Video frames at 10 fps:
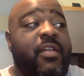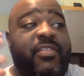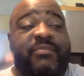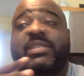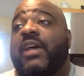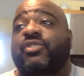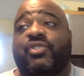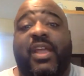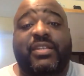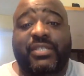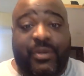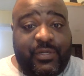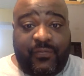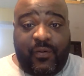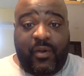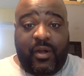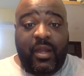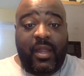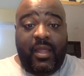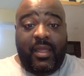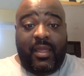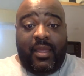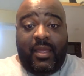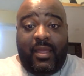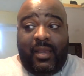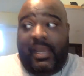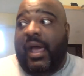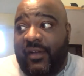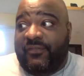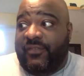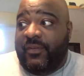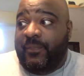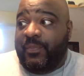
themselves trying to search for love,